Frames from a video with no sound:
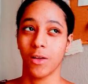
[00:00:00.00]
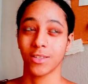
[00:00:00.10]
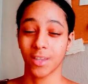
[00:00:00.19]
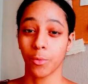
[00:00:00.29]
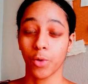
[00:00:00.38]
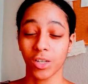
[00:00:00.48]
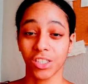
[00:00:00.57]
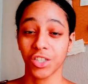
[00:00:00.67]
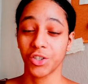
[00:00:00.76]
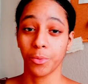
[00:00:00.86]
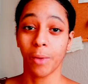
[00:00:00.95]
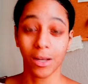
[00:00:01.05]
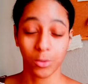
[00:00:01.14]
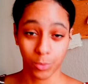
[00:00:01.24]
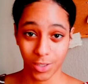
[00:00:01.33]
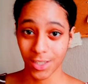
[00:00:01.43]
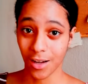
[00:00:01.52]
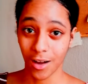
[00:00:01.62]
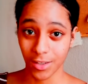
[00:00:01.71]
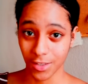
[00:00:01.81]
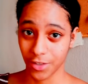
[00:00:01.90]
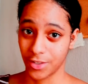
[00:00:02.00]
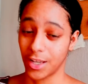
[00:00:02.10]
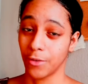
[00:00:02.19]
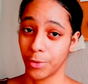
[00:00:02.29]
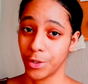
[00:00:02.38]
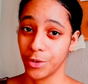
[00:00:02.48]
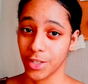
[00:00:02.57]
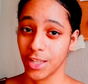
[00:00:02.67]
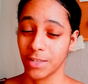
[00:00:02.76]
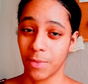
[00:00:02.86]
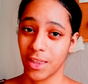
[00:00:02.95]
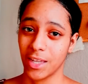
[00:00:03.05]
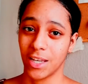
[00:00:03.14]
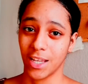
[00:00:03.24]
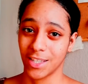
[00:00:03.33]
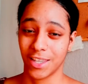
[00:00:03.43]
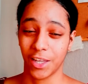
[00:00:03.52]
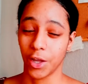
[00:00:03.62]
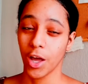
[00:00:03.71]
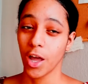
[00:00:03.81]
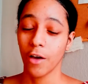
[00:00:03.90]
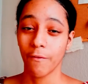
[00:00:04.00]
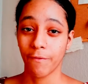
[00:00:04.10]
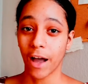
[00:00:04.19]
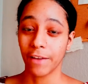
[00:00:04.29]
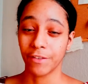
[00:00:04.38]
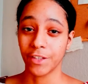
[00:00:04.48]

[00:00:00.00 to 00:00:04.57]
Some questions you might want to ask yourself when using this method is the 5